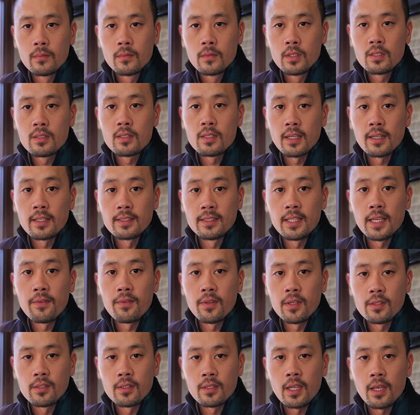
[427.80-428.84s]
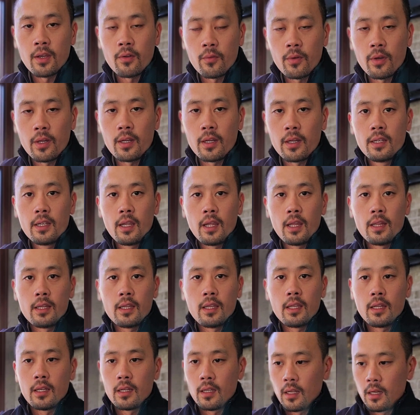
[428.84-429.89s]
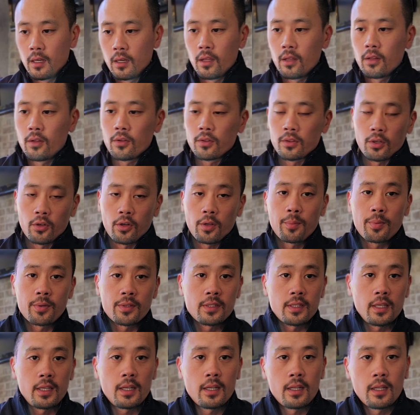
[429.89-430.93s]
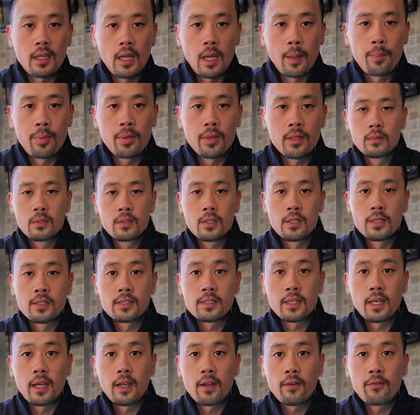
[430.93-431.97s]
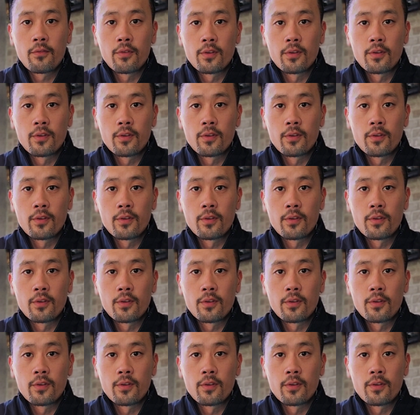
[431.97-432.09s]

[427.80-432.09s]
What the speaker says: just like a savings account, right? And then another 30% I put to the side for